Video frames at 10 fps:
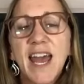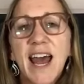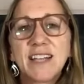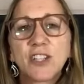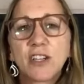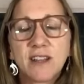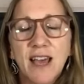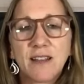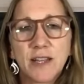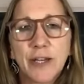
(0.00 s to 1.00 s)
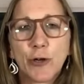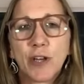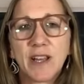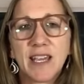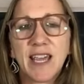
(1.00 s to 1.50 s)
And I took that
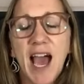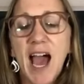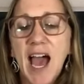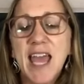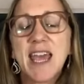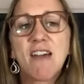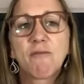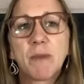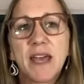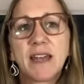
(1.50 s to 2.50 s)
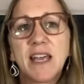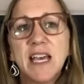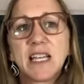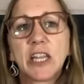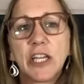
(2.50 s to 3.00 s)
literally. I have been
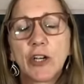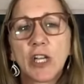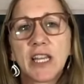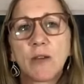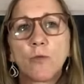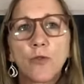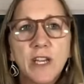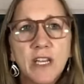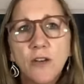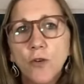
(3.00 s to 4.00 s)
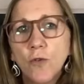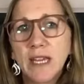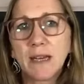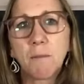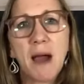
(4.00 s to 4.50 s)
literally
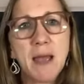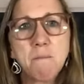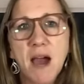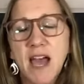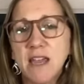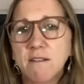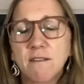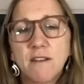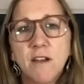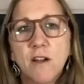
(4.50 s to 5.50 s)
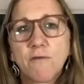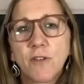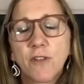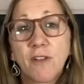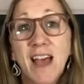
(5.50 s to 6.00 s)
renewing my mind
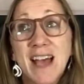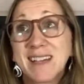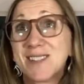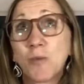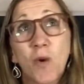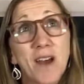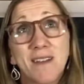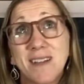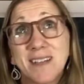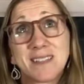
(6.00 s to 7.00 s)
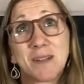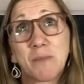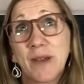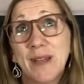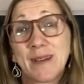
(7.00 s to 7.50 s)
for the last, what has it
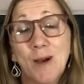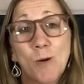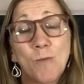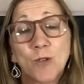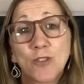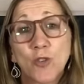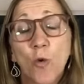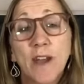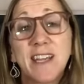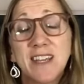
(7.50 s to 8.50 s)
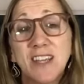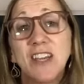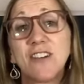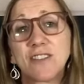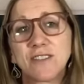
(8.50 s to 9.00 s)
been, almost 20
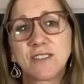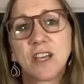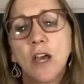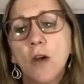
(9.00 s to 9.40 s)
years